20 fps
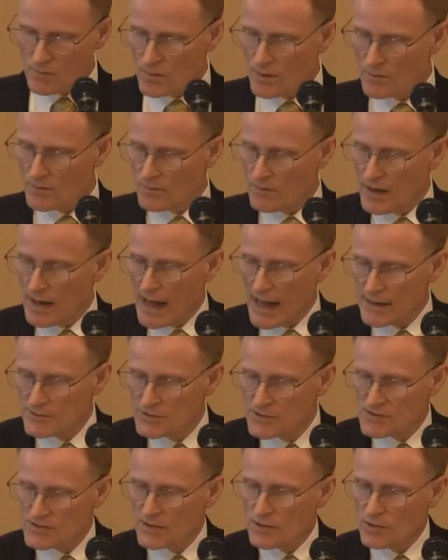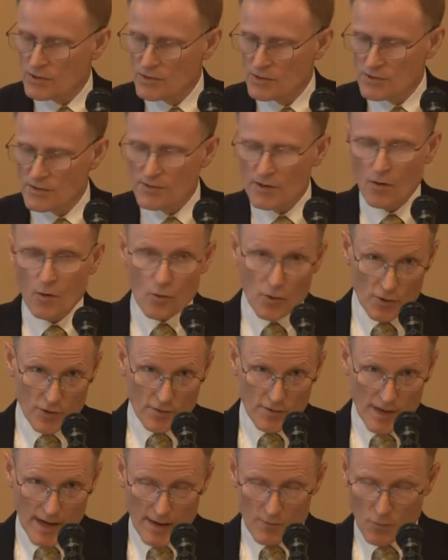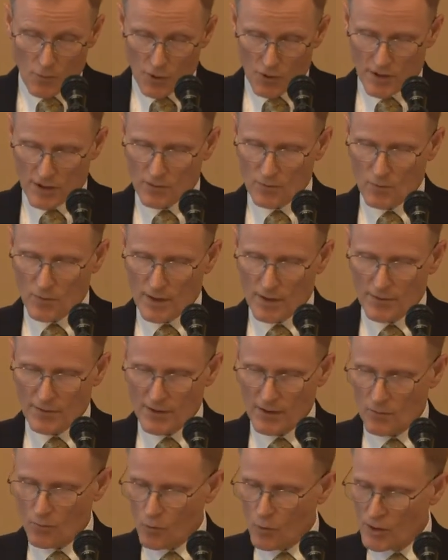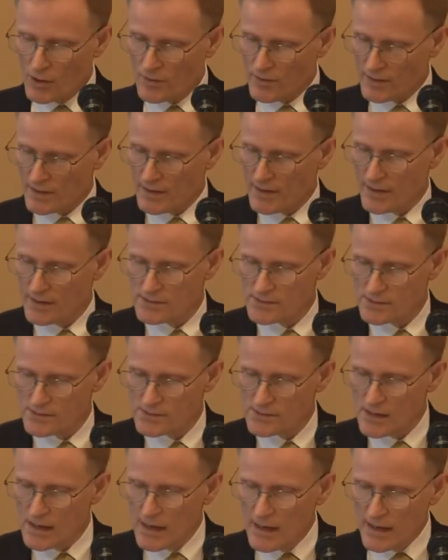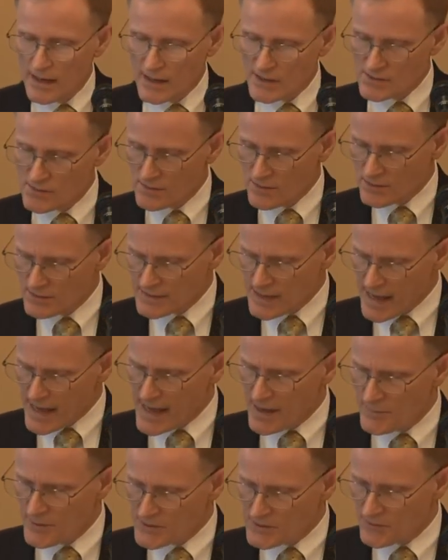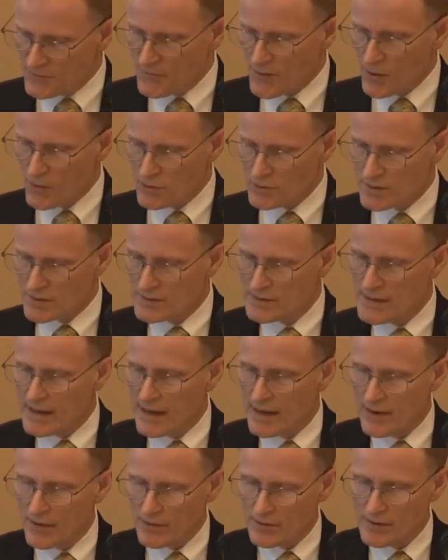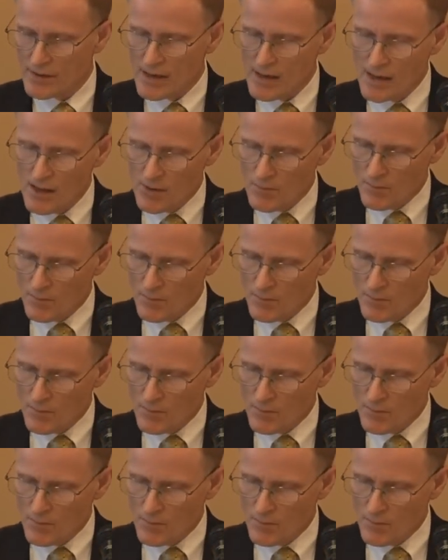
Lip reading: and what I just included the order that I'm working with in one of the cases, the tab is folded down.